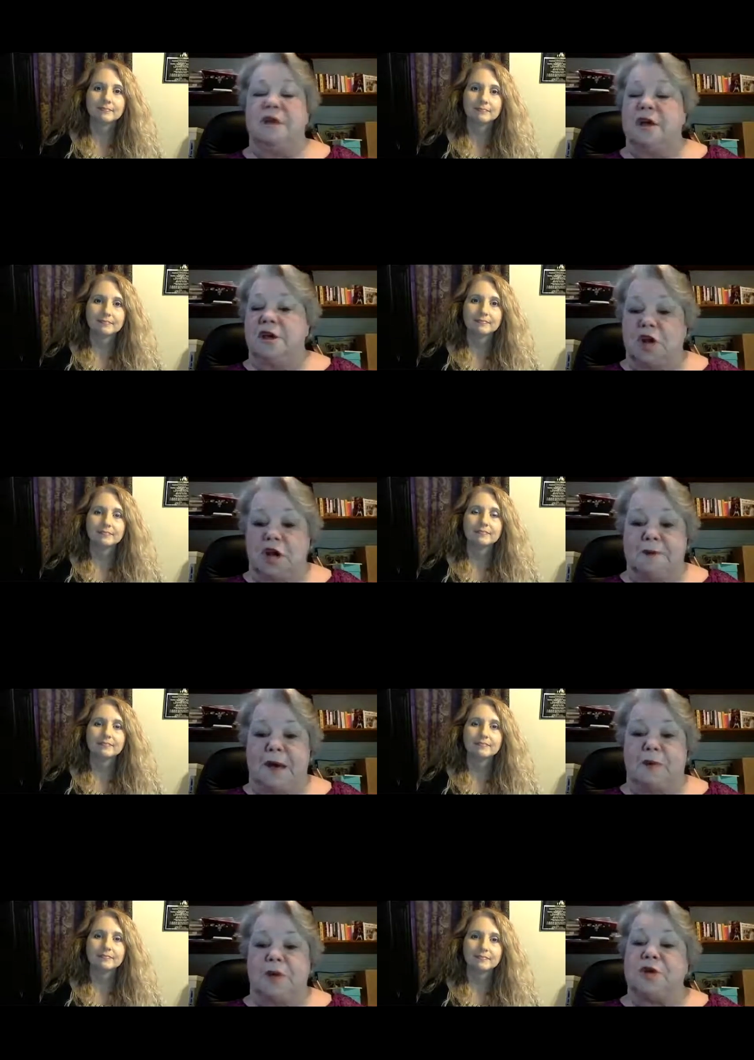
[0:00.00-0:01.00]
Speaker 1: you know, you might
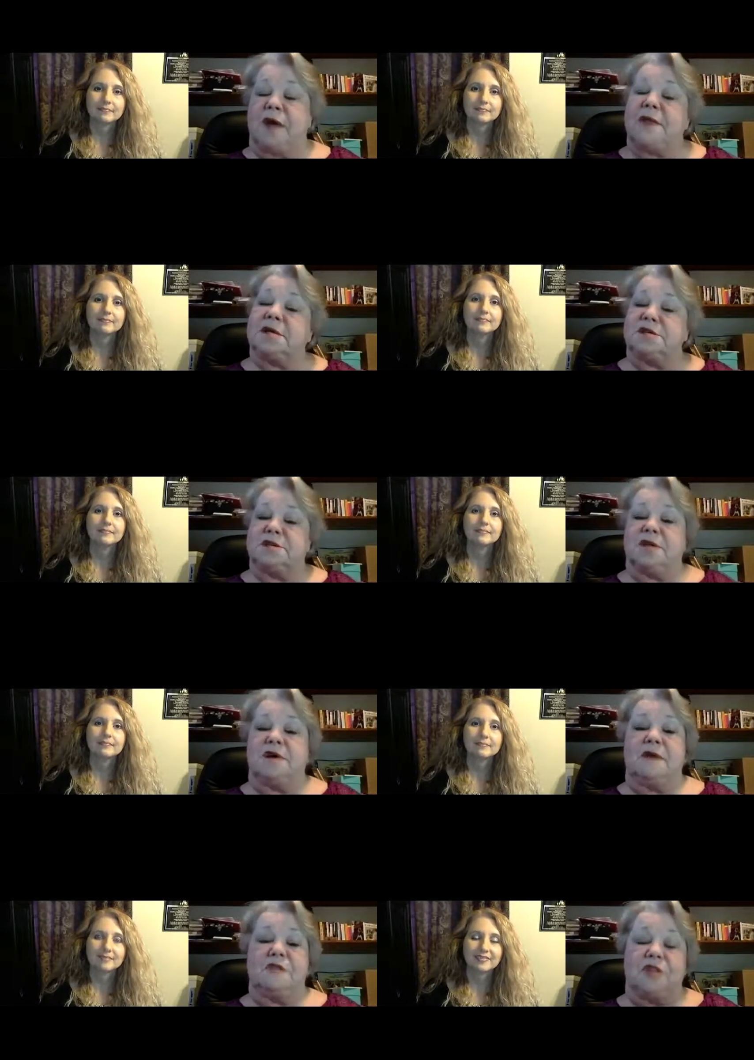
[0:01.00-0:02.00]
want to try this this? You know, have
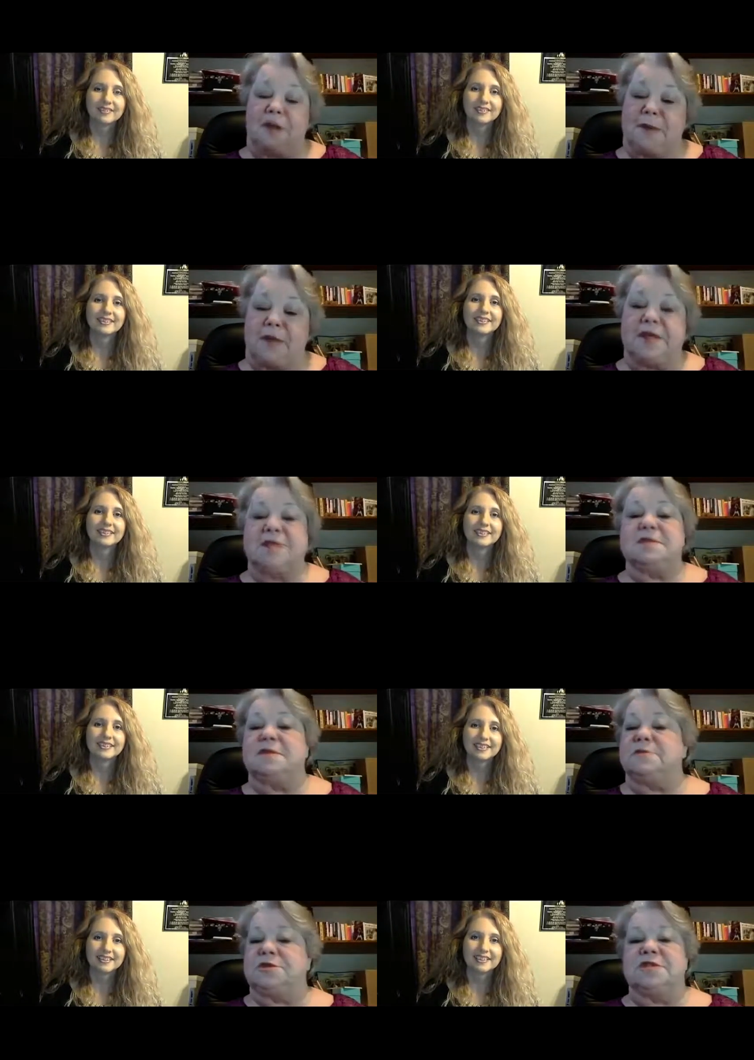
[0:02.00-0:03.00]
you thought about this? And it
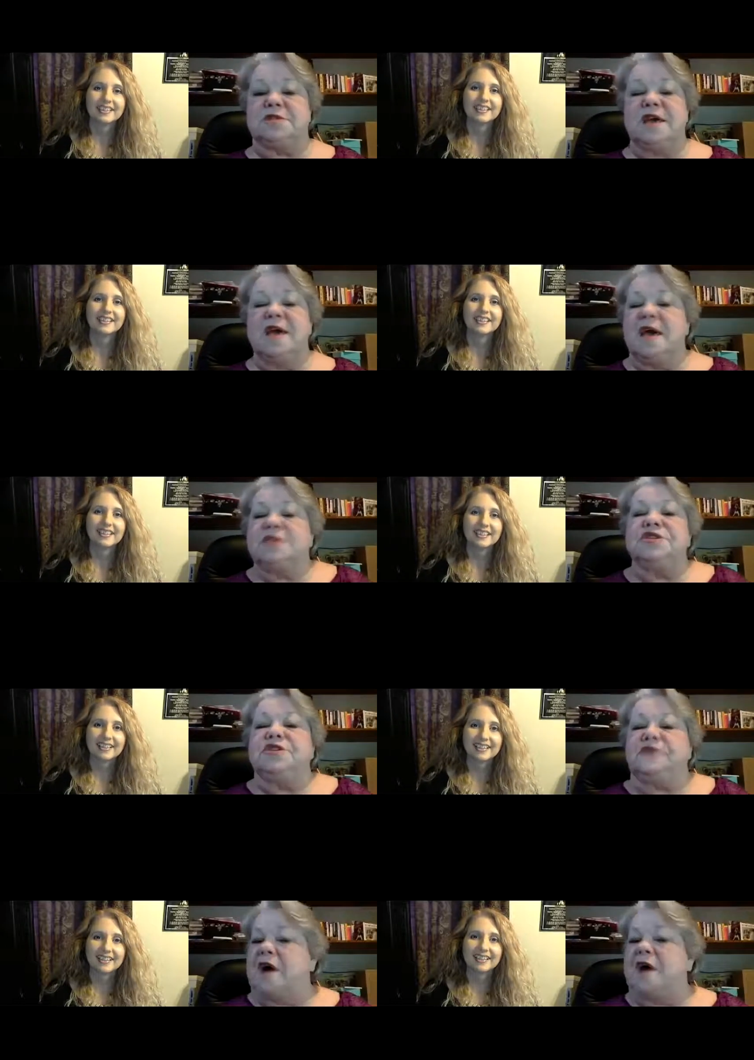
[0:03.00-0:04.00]
was just, it's
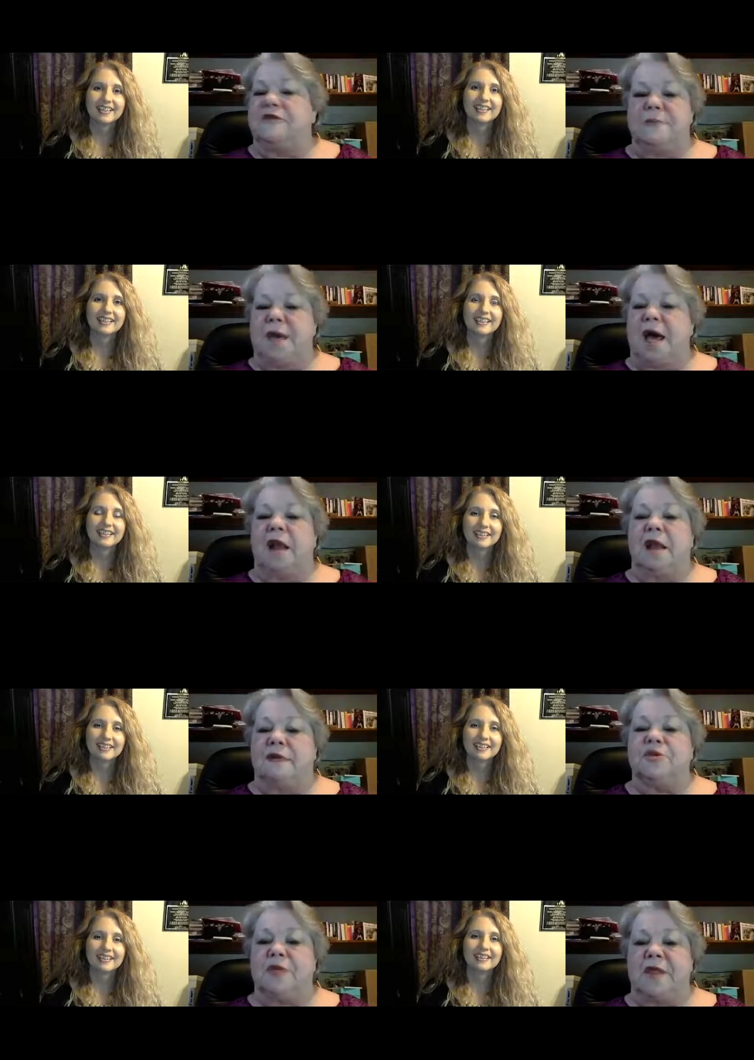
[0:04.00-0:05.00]
just fun for me. I
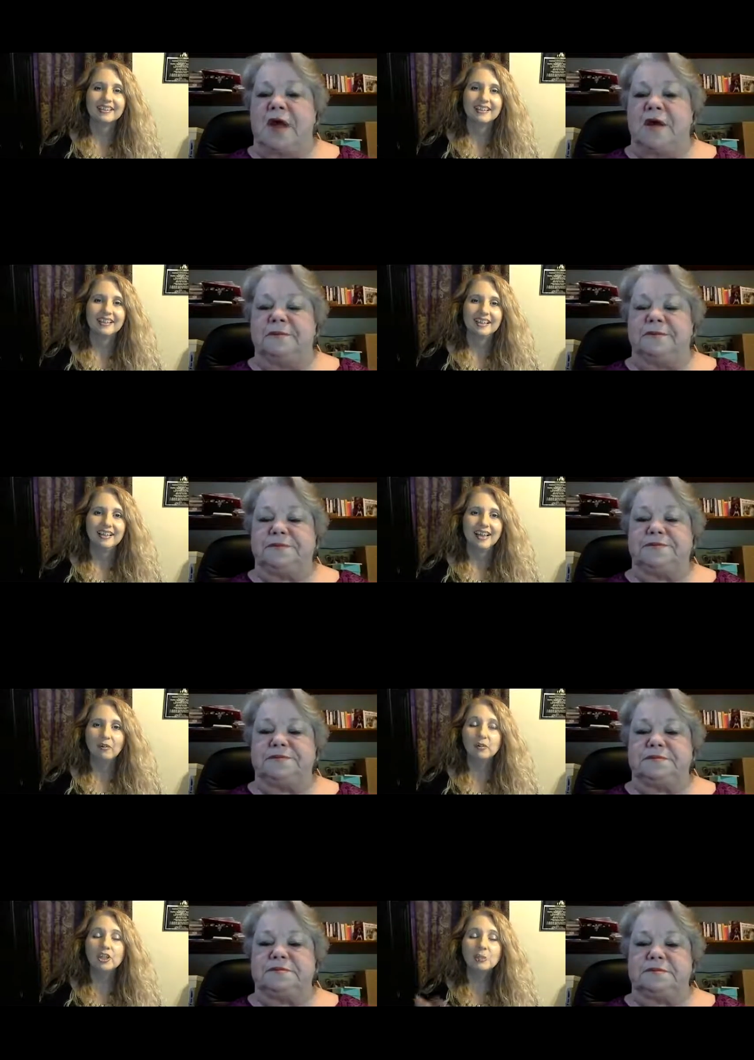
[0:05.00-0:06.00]
love doing that.
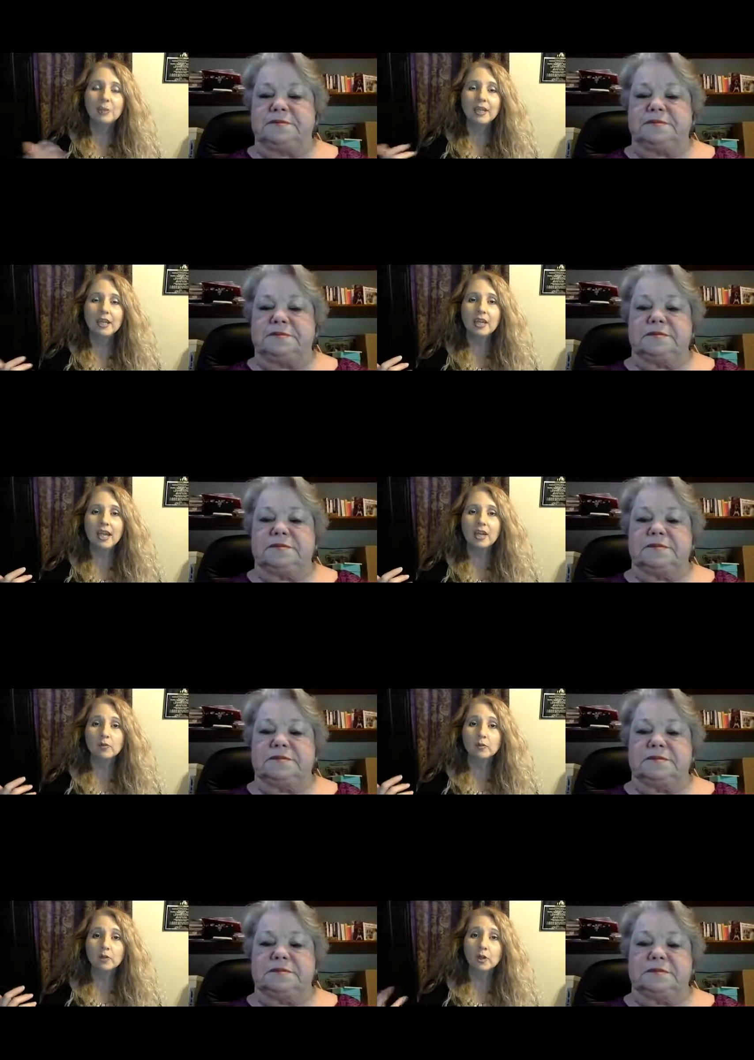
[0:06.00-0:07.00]
Speaker 2: I was just speaking at
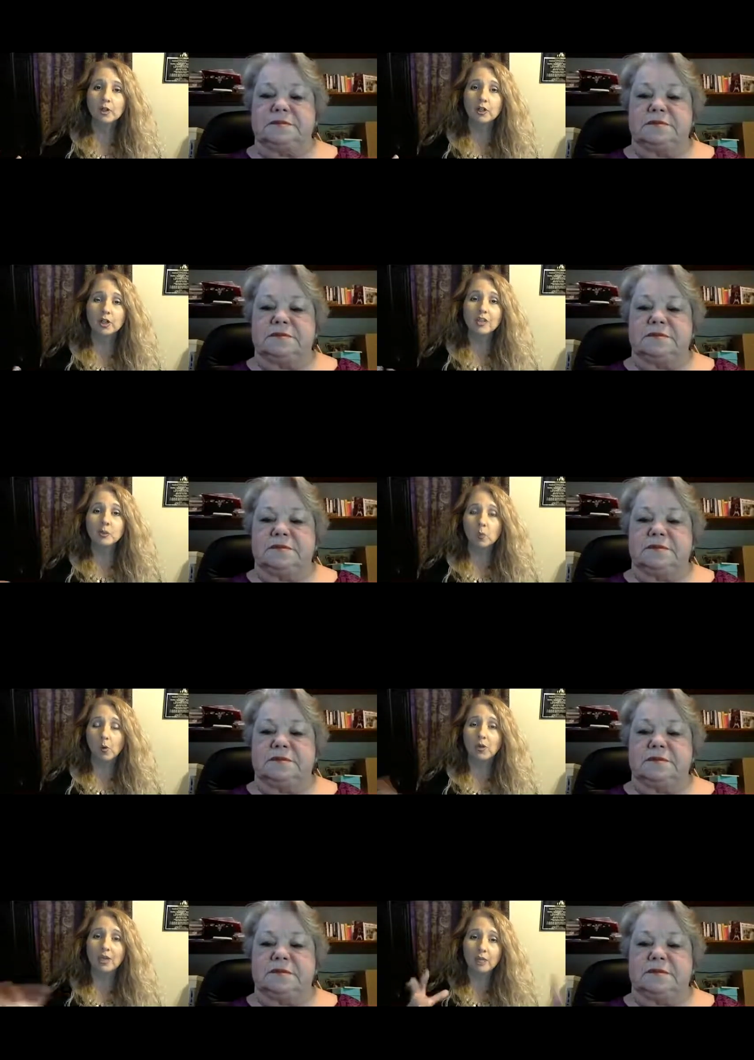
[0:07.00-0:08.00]
a fraternity
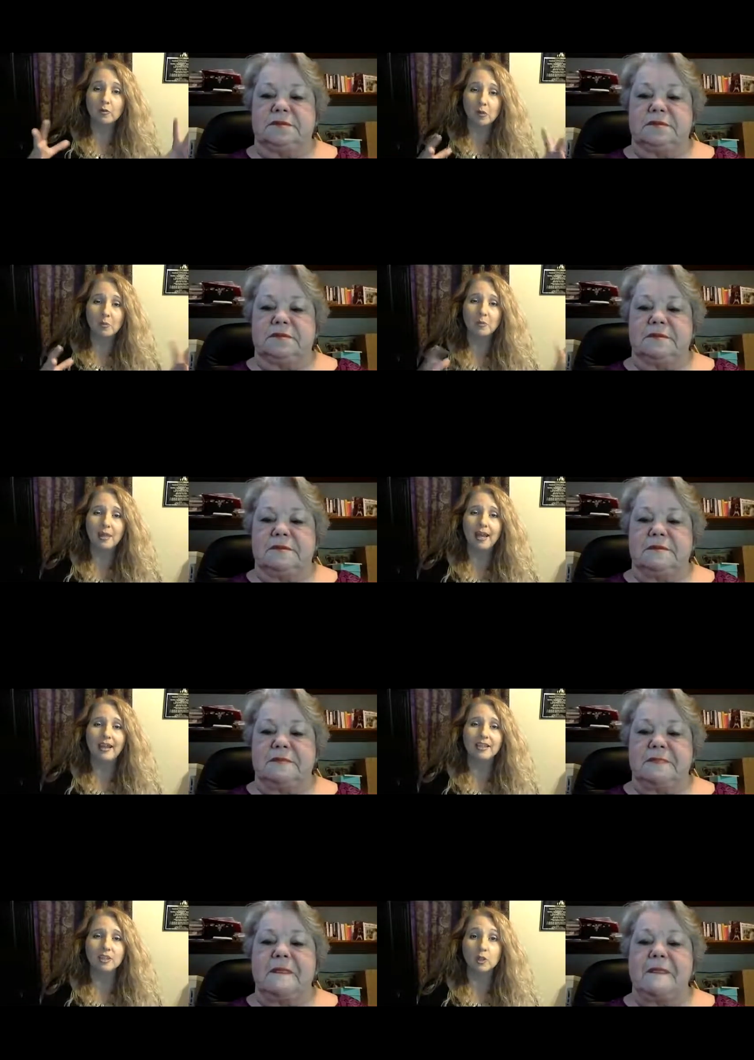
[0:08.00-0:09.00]
sorority group
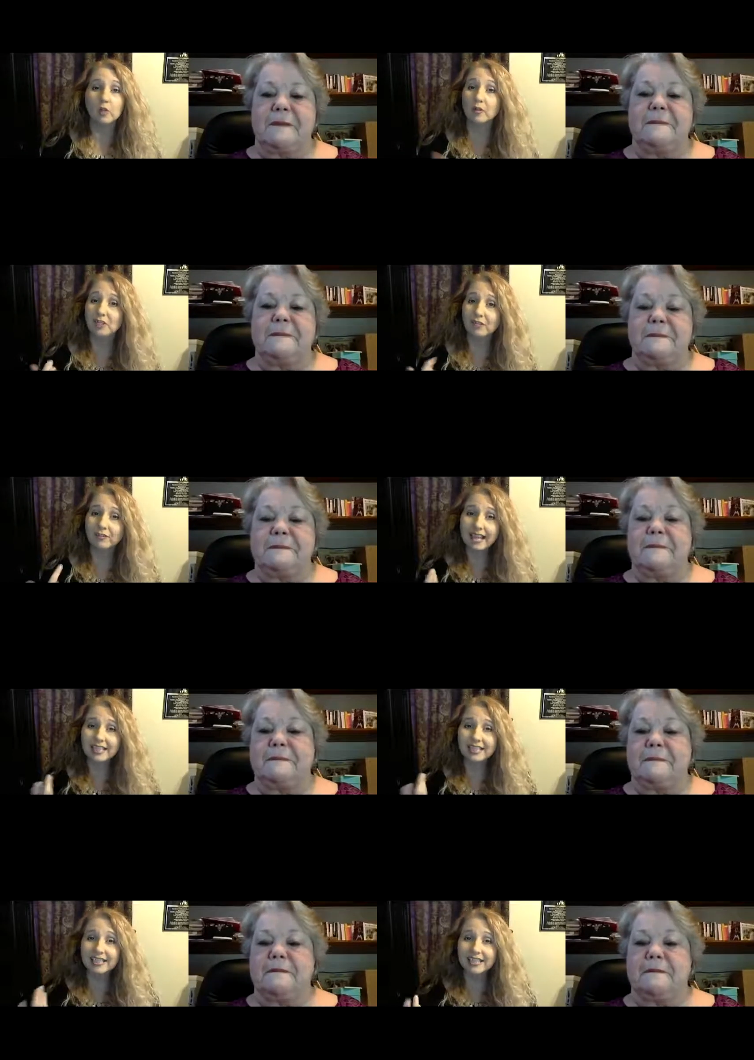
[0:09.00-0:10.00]
at the University of
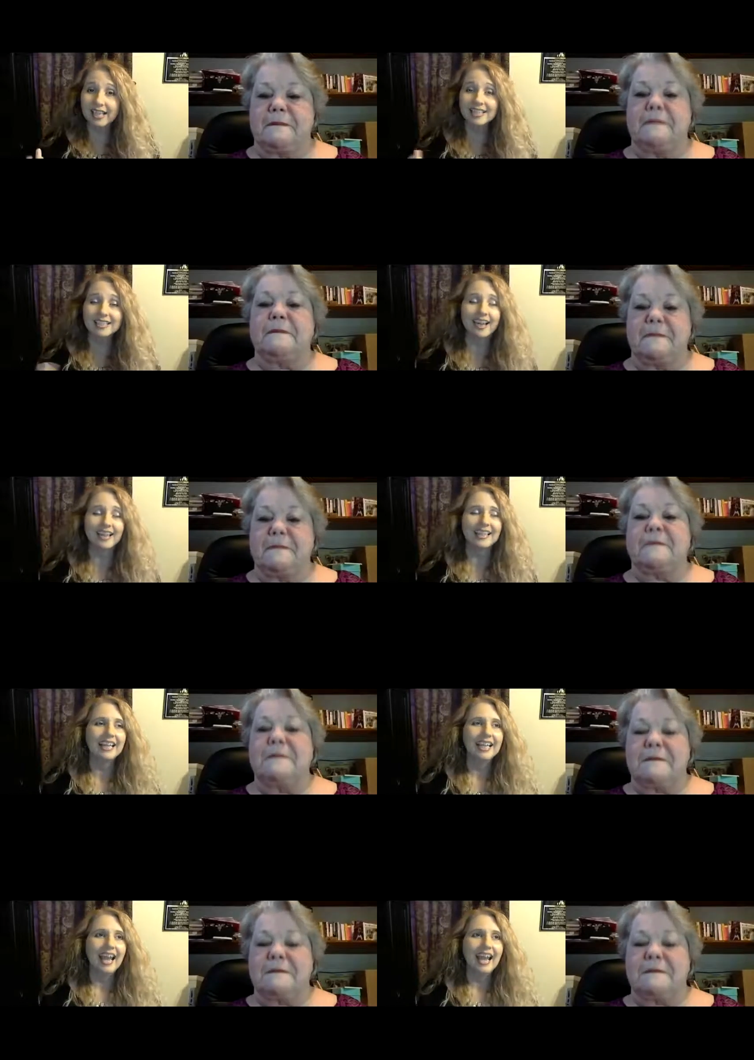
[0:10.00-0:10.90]
Texas last night,